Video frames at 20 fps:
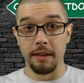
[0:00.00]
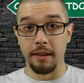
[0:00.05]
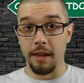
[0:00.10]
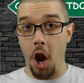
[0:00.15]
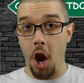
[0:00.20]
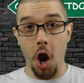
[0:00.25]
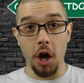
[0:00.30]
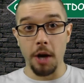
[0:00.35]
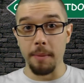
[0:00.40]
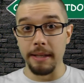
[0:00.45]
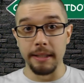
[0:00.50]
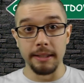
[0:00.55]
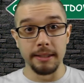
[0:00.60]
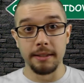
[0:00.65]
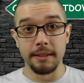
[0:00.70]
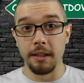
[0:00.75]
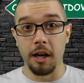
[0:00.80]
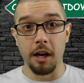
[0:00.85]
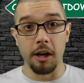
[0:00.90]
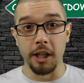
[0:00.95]

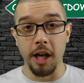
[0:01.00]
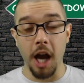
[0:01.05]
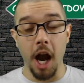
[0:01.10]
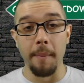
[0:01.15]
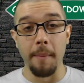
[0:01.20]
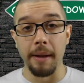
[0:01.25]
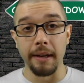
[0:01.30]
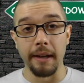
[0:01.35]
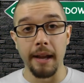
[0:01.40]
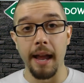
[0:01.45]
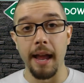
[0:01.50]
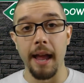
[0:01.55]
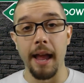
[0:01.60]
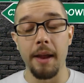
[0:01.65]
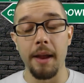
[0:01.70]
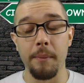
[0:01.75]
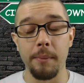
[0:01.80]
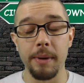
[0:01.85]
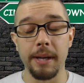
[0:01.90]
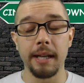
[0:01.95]
armies are coming.
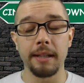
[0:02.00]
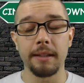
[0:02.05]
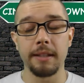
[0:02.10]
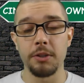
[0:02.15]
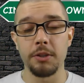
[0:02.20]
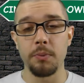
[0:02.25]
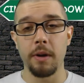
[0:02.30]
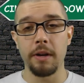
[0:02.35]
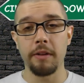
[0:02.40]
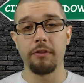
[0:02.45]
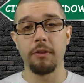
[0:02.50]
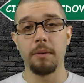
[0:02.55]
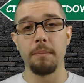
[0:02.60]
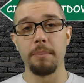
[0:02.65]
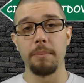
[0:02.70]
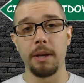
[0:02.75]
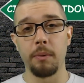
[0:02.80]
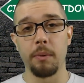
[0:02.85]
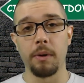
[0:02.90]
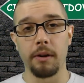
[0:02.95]
And we get this wonderful
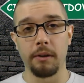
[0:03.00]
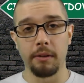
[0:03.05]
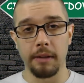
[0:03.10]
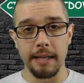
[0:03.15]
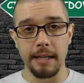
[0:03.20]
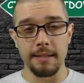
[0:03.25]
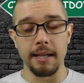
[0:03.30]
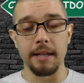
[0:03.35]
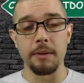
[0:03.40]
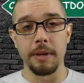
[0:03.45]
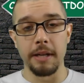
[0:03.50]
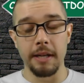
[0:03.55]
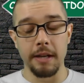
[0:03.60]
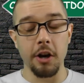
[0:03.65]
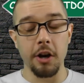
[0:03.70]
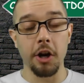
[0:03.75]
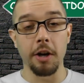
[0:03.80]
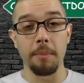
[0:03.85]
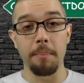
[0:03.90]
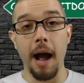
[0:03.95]
bit where, like I said, we
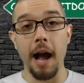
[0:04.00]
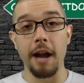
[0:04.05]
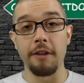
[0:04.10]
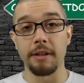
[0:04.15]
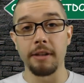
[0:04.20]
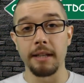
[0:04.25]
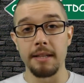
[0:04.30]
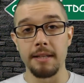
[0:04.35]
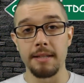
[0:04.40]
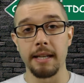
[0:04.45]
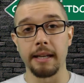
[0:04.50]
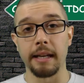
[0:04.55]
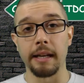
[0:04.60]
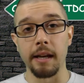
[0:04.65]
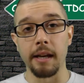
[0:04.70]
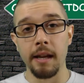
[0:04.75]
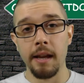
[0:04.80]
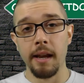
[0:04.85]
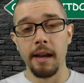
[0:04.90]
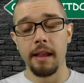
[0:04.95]
heard Podrick singing.
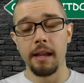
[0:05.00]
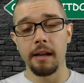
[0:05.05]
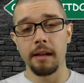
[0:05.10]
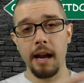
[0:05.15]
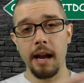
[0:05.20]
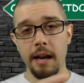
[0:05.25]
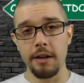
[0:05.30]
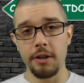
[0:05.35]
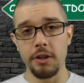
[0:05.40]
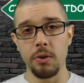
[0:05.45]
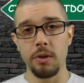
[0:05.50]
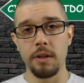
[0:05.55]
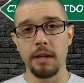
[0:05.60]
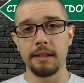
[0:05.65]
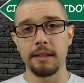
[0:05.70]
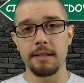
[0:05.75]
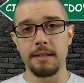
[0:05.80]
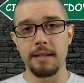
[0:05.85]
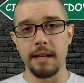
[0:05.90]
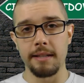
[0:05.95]
They're kind of doing, like,
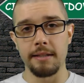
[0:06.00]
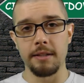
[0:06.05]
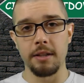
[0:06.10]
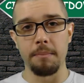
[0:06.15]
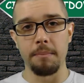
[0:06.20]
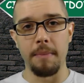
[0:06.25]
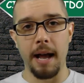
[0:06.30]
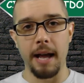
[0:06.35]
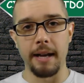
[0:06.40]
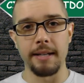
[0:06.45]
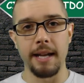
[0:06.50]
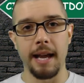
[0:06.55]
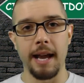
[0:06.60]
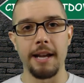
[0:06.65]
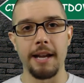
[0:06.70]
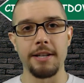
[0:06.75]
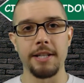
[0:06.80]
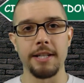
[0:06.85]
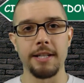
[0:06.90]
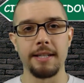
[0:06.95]
this nice little
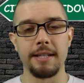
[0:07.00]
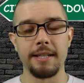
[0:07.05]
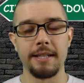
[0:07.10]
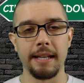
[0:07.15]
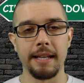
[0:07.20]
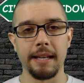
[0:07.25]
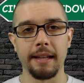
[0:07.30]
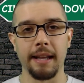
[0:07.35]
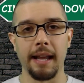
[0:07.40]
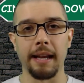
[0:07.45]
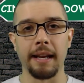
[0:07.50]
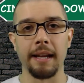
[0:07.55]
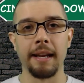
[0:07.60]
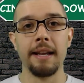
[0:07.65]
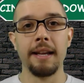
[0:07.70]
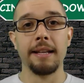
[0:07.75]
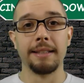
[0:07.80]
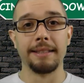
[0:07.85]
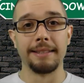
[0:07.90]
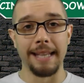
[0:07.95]
montage, and you see, like,
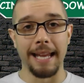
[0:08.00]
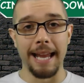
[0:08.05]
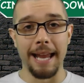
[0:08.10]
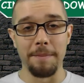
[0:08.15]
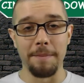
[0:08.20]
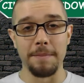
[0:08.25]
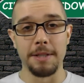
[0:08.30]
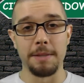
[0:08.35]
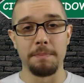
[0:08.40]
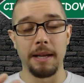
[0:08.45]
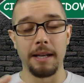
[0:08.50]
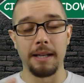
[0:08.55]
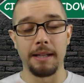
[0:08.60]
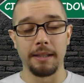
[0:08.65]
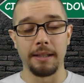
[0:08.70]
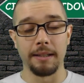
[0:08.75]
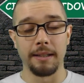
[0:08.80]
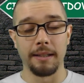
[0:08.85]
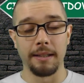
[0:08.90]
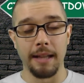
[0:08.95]
Sam
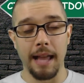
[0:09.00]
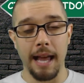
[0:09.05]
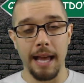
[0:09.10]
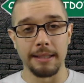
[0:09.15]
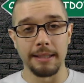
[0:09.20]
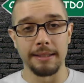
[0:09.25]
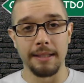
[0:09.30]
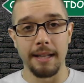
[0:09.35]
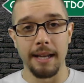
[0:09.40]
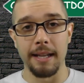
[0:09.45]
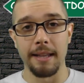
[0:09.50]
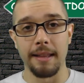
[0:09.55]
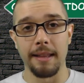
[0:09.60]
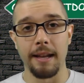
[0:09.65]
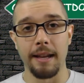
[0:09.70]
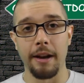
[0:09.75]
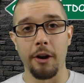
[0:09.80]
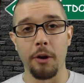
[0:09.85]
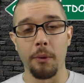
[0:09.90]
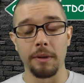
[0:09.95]
spending the last night
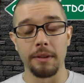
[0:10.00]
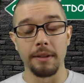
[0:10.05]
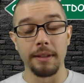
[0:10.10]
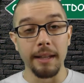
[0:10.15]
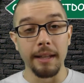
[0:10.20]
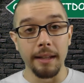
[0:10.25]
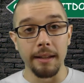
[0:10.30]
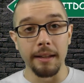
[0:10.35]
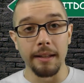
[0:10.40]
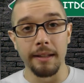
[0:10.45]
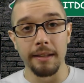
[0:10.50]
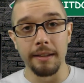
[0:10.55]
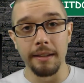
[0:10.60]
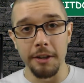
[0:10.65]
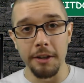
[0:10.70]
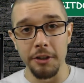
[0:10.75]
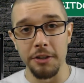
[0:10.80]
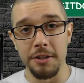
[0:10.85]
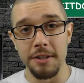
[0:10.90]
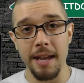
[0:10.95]
there with Gilly and
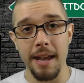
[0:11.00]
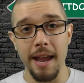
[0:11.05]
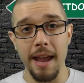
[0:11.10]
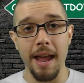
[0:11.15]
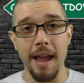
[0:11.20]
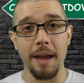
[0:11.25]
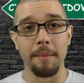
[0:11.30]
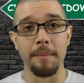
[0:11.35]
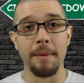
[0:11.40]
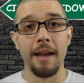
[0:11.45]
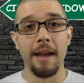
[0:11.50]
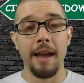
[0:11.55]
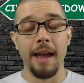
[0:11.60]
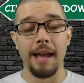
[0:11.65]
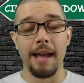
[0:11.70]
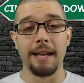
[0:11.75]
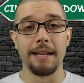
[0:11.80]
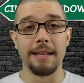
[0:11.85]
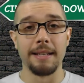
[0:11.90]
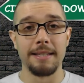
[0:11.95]
Little Sam,
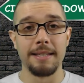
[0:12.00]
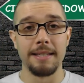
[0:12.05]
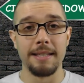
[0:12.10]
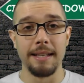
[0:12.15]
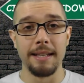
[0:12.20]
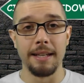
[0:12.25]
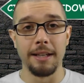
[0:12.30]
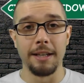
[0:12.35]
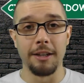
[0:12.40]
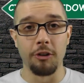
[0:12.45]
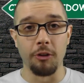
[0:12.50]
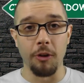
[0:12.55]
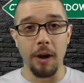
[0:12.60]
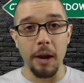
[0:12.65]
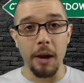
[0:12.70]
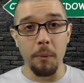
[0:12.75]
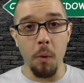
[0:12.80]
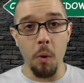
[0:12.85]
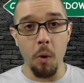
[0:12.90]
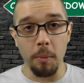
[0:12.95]
and you see Grey
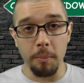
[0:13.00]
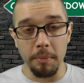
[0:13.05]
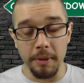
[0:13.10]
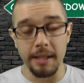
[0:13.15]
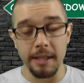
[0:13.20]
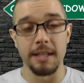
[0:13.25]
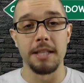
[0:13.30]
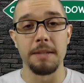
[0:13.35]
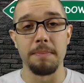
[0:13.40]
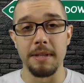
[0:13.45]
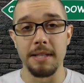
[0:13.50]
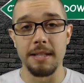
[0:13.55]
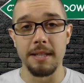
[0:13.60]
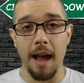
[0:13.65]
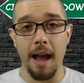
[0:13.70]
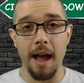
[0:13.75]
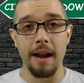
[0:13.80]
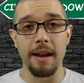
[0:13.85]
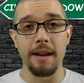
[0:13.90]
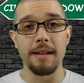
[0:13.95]
Worm kiss
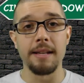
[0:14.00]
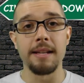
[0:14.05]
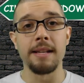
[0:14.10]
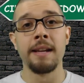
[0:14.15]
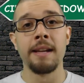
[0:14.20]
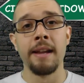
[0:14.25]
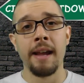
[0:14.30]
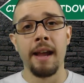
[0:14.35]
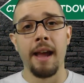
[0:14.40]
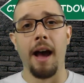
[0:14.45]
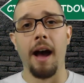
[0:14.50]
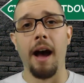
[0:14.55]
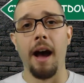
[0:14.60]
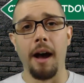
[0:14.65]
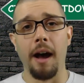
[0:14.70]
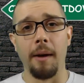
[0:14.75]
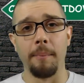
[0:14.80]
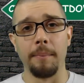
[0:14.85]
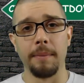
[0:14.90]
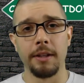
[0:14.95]
Missandei.
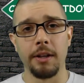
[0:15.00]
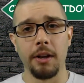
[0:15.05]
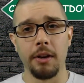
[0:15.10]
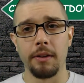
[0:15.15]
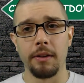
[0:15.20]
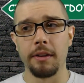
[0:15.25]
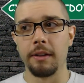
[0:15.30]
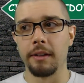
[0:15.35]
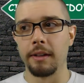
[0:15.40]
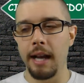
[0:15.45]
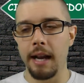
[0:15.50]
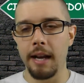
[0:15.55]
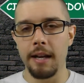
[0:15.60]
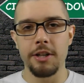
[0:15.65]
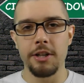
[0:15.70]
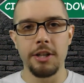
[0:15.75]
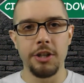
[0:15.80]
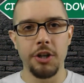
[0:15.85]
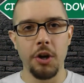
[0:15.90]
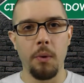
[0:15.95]
You know, they're kind of
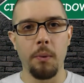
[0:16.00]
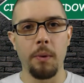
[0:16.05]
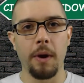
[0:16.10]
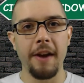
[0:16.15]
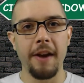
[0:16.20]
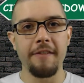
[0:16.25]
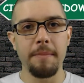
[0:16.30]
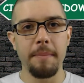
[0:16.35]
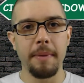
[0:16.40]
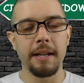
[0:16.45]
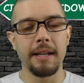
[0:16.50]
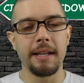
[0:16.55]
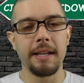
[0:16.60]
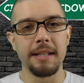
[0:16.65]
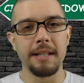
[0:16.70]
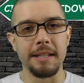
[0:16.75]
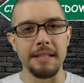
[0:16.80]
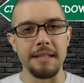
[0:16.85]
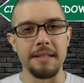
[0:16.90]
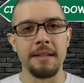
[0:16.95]
just showing where everybody
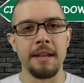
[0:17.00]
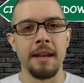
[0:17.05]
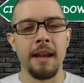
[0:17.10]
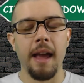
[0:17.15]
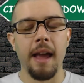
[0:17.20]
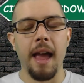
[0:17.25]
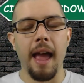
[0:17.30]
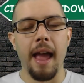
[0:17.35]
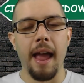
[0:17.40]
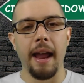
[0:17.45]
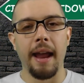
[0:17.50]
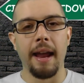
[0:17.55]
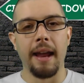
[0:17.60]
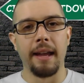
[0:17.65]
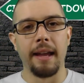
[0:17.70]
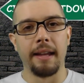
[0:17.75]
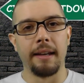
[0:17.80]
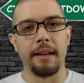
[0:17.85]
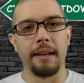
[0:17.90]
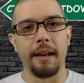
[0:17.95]
is.
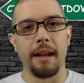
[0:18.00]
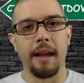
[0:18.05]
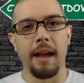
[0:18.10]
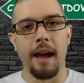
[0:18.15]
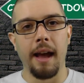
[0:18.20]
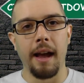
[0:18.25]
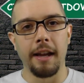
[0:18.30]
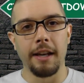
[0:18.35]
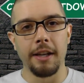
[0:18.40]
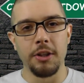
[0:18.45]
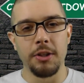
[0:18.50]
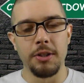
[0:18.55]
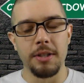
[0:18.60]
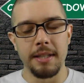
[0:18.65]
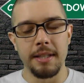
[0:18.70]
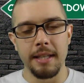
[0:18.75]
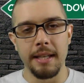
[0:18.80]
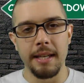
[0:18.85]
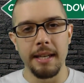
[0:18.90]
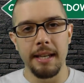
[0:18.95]
And you
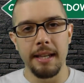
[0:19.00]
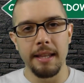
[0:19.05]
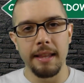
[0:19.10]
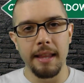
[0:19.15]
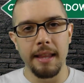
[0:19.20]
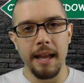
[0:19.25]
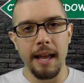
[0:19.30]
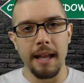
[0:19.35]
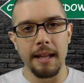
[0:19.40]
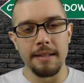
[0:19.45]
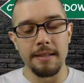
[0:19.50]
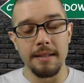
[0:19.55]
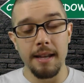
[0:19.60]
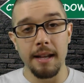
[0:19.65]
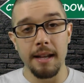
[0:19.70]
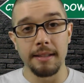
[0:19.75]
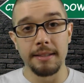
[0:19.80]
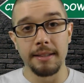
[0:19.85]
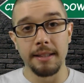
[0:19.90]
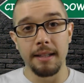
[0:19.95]
see that
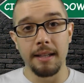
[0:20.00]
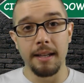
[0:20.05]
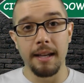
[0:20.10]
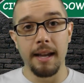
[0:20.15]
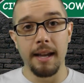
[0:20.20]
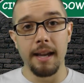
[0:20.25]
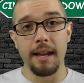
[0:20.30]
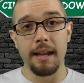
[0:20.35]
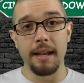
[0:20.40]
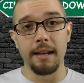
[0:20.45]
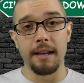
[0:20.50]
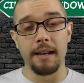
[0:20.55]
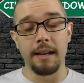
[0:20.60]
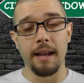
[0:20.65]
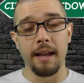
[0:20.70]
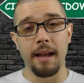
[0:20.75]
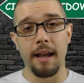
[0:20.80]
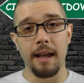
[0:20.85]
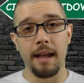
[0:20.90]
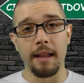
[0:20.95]
Sansa
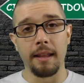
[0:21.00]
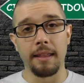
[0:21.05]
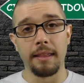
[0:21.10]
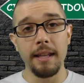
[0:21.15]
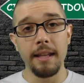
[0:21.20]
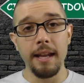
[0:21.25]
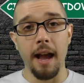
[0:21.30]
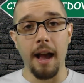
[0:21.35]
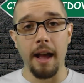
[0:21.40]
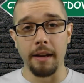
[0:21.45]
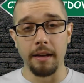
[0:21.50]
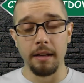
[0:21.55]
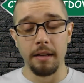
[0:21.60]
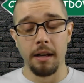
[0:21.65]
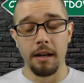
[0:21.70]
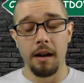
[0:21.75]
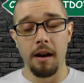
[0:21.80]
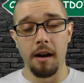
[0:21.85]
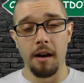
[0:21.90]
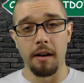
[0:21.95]
and Theon
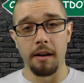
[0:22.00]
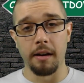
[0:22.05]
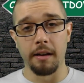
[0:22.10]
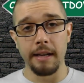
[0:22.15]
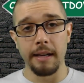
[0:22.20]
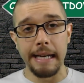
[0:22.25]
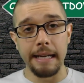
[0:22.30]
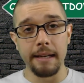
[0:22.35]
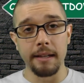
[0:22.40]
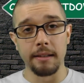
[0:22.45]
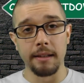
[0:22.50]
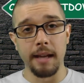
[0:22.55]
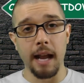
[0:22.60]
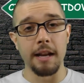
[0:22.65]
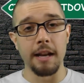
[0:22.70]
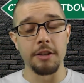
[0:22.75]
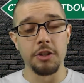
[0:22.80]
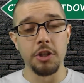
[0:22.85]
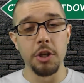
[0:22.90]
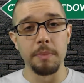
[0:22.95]
are eating kind
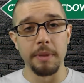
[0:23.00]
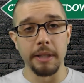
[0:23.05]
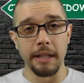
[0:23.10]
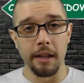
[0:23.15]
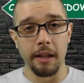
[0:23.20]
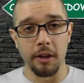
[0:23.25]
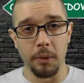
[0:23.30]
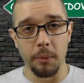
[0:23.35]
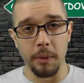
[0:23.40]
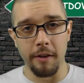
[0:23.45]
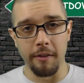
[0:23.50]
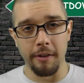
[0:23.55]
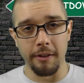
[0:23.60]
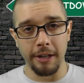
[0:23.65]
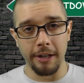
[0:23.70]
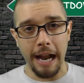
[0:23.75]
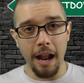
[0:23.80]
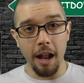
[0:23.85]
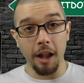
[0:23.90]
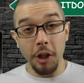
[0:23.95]
of soup together or whatever, and they're
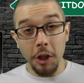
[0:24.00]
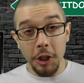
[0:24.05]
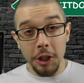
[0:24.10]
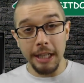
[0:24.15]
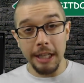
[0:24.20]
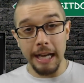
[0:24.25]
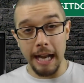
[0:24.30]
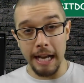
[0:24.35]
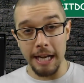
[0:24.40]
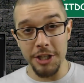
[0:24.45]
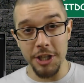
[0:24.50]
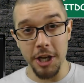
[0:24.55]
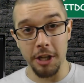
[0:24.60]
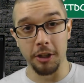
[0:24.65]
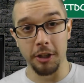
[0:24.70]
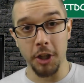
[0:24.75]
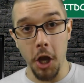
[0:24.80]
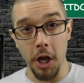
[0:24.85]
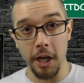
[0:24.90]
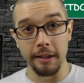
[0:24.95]
kind of looking at each other
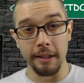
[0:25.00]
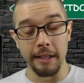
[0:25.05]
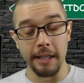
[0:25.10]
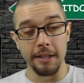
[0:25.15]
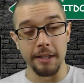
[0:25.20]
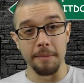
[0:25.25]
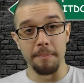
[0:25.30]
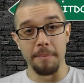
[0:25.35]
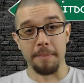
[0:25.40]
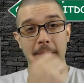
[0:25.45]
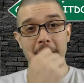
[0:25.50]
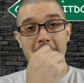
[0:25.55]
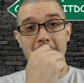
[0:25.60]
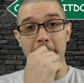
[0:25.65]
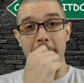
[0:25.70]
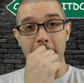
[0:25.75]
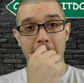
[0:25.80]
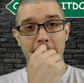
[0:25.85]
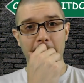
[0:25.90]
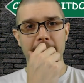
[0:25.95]
longingly. And me and
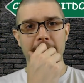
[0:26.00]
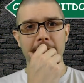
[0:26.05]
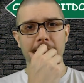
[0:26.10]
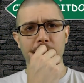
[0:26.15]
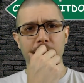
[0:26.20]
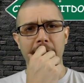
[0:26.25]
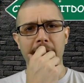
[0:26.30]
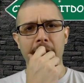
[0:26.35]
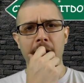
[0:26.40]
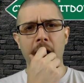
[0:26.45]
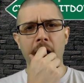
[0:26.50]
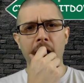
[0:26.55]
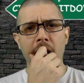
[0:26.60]
Mom are sitting there like,